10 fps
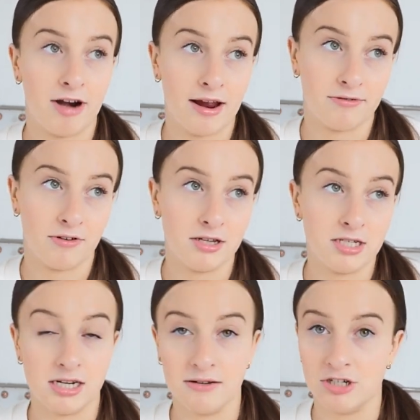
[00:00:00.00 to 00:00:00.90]

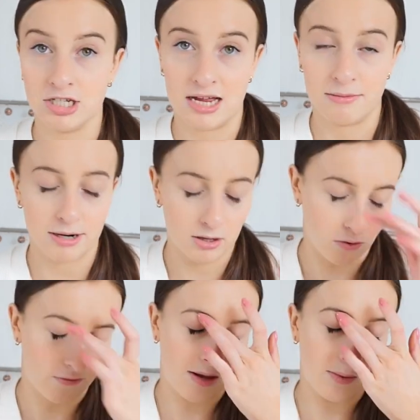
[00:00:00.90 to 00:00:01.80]
breakfast and I've just had my
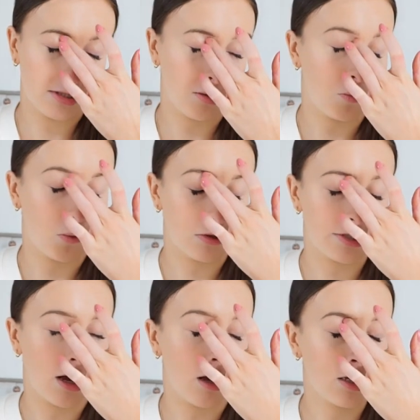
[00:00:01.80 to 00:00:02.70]
coffee with some
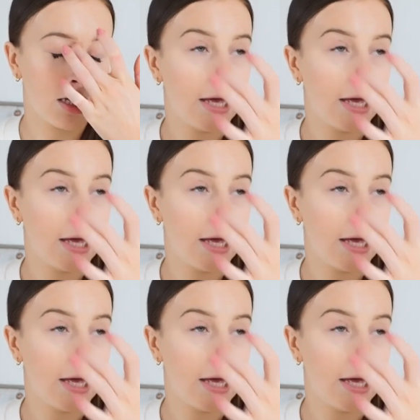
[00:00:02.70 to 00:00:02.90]
water